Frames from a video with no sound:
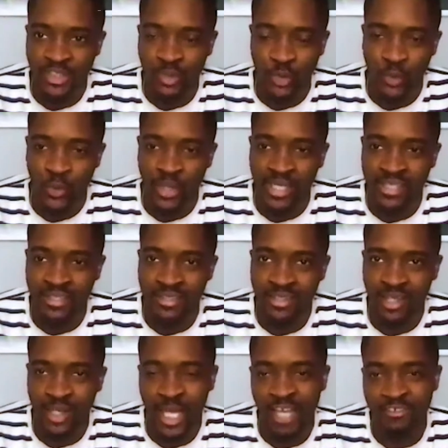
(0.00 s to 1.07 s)
That's not the way
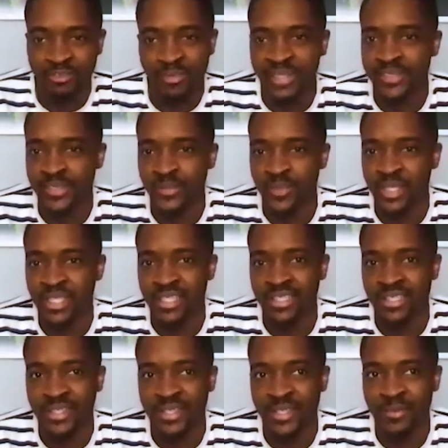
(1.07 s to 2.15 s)
that life's meant to
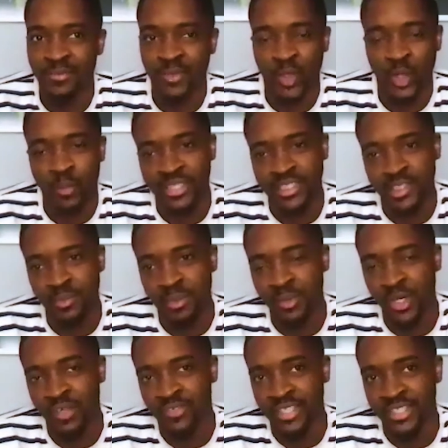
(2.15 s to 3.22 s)
be. We're not meant to
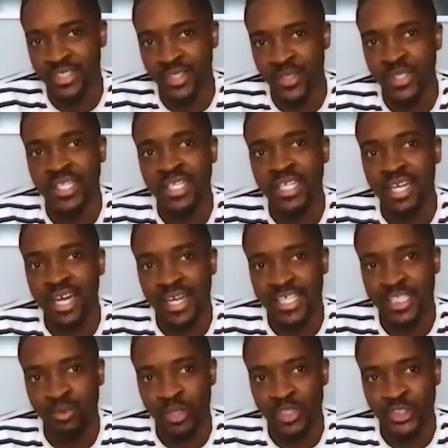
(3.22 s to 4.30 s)
be perfect. So
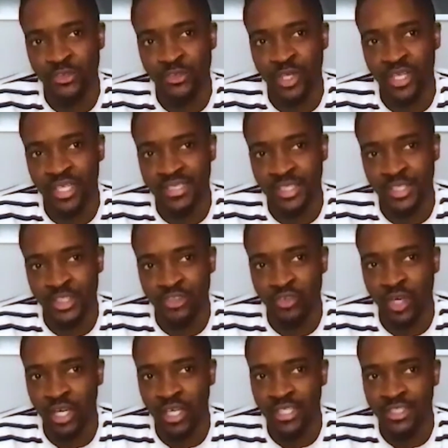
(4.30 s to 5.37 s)
I guess once you realize that
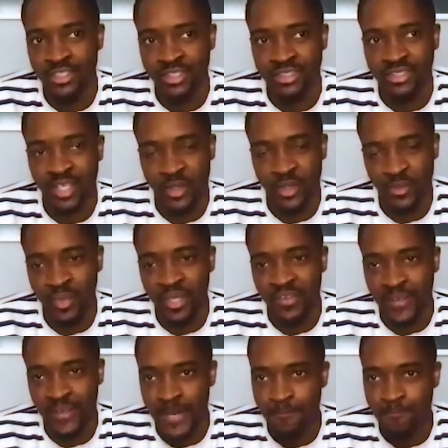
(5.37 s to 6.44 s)
you're struggling, just
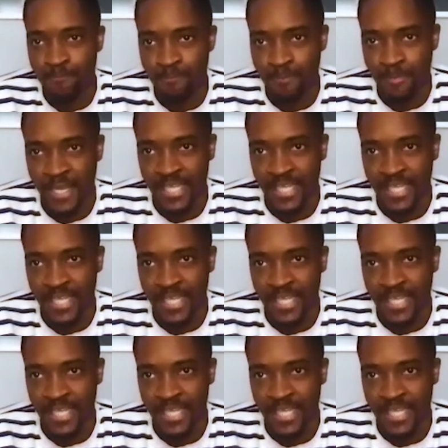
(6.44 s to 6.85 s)
admit that.